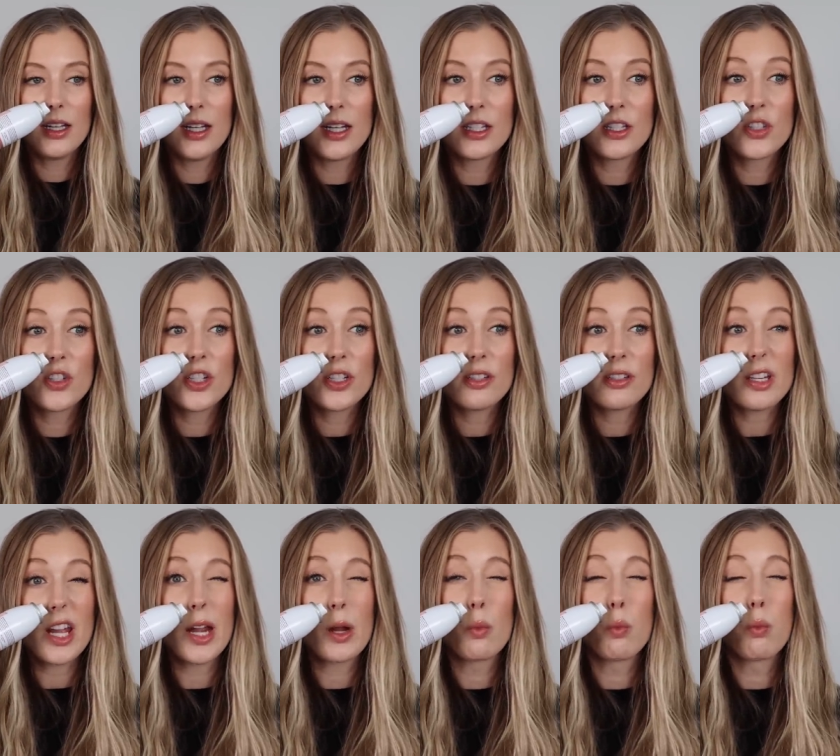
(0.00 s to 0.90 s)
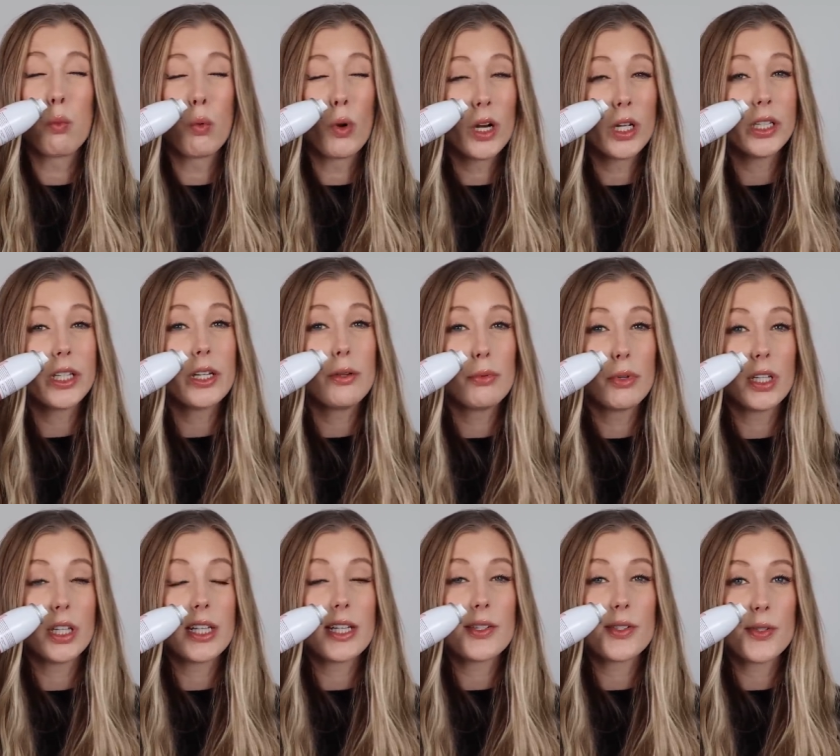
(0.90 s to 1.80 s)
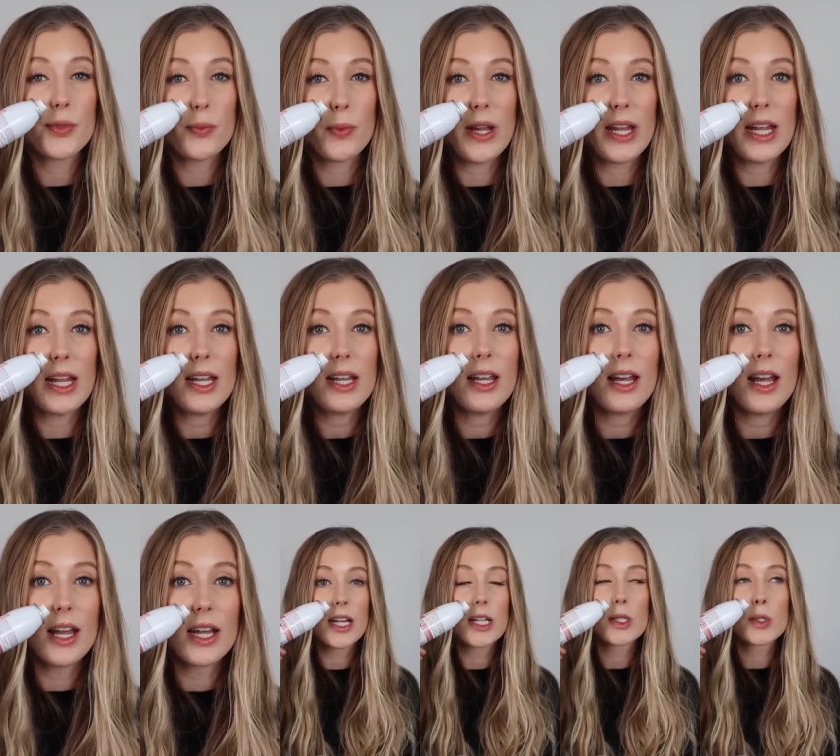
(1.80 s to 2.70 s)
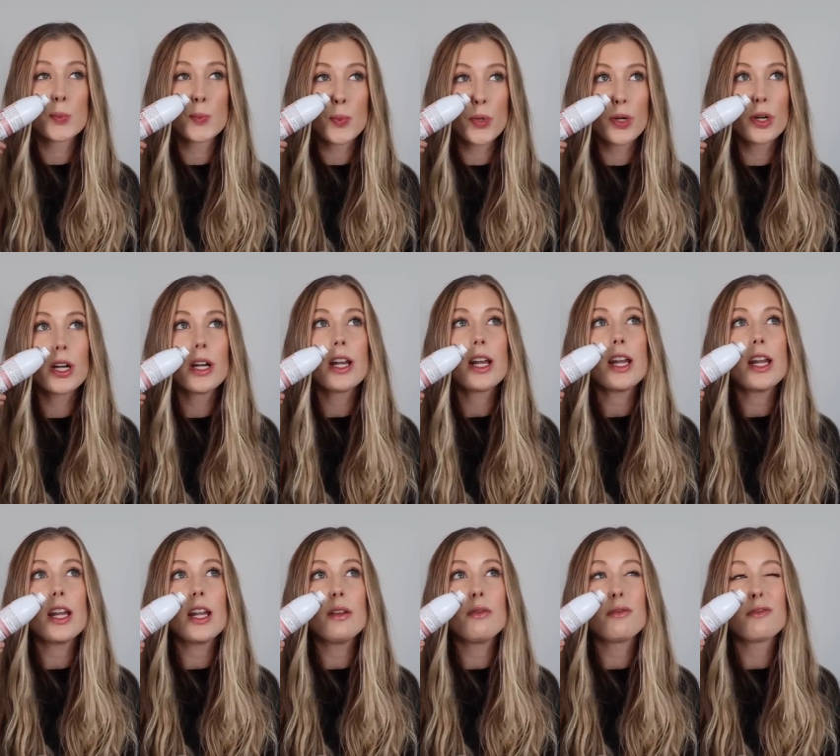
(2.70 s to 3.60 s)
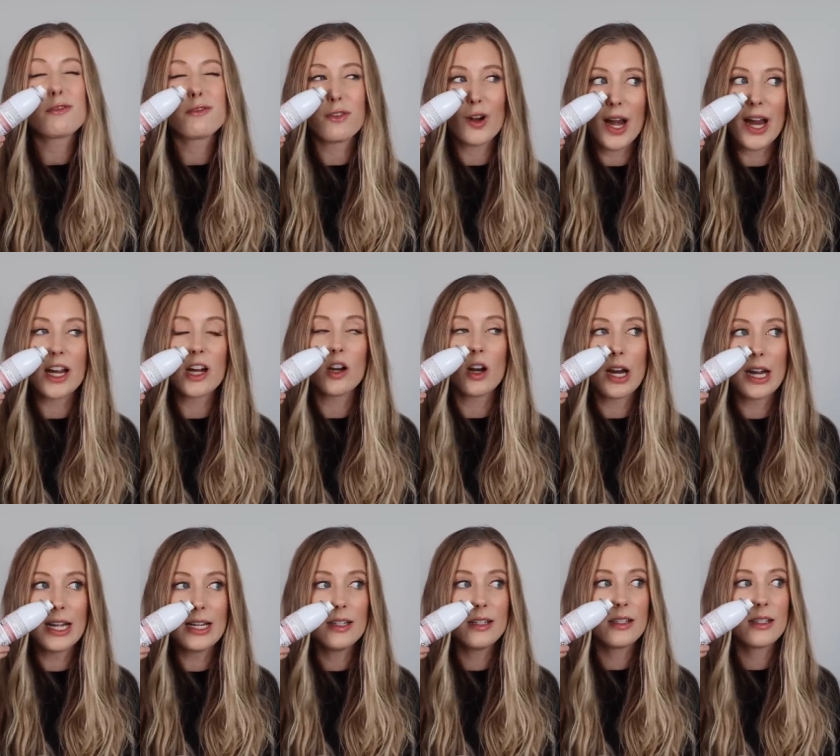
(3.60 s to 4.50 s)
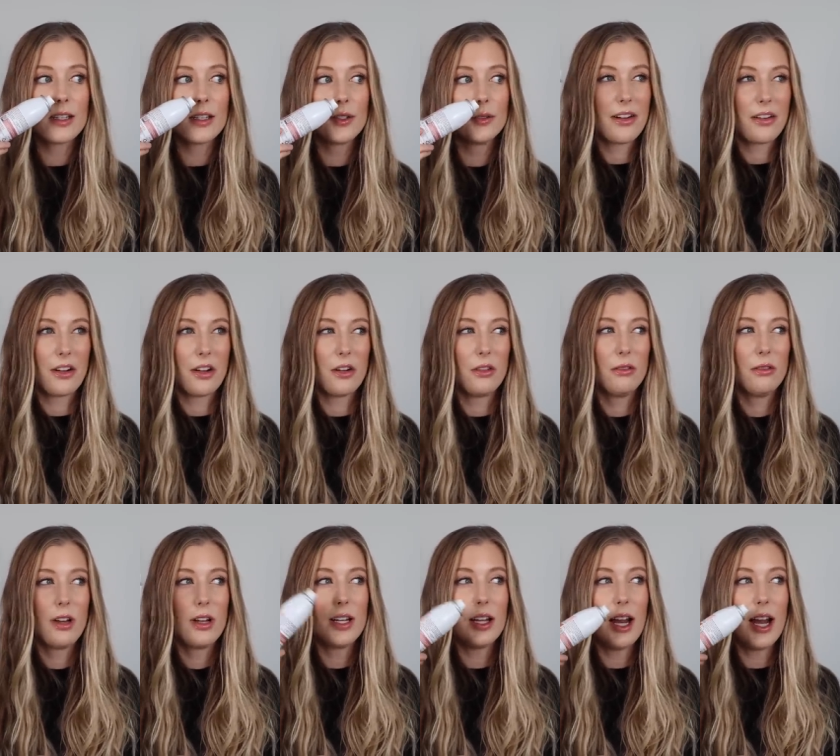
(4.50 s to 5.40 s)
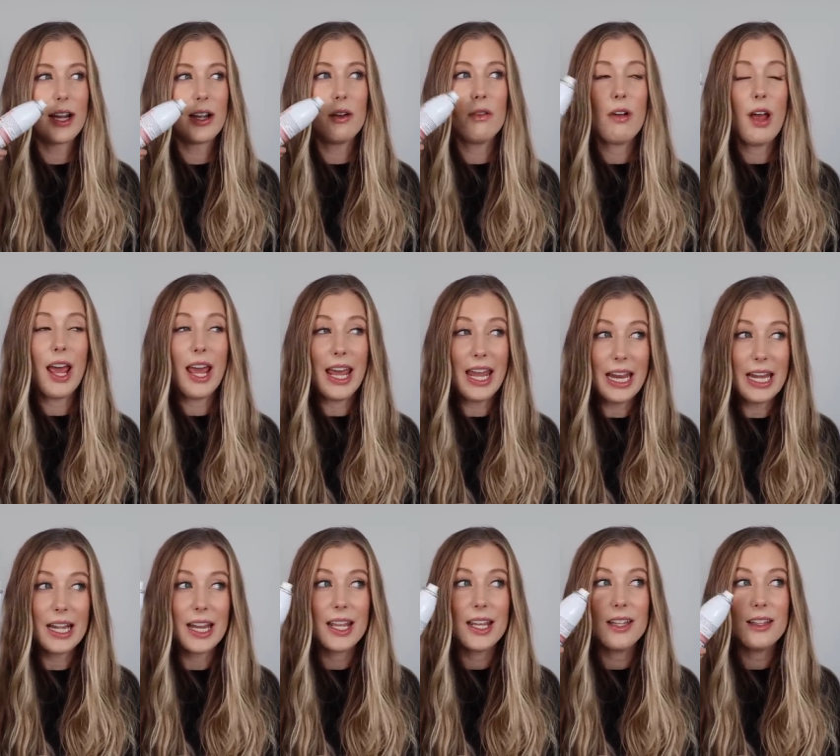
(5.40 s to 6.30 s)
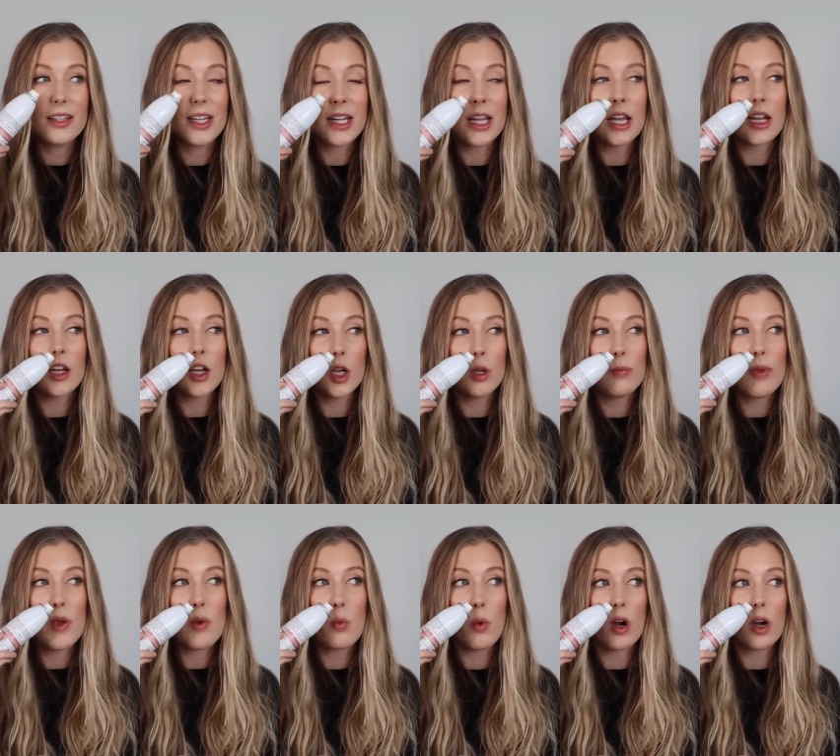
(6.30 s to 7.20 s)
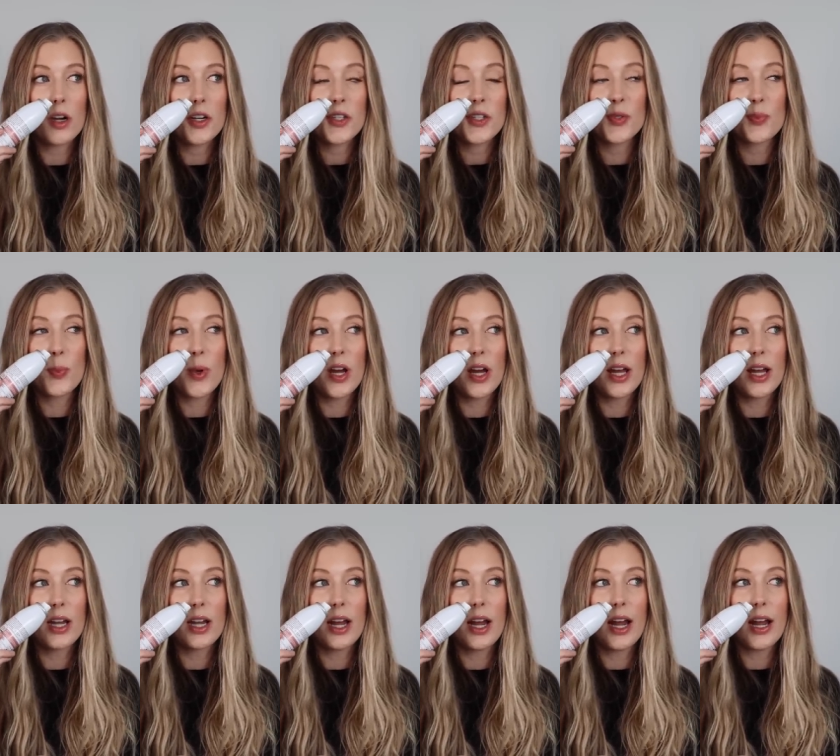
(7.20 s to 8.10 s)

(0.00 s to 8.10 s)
It's just like really, really sweet and it's pretty fragrant. I don't know. I don't hate it. Like it could be worse, but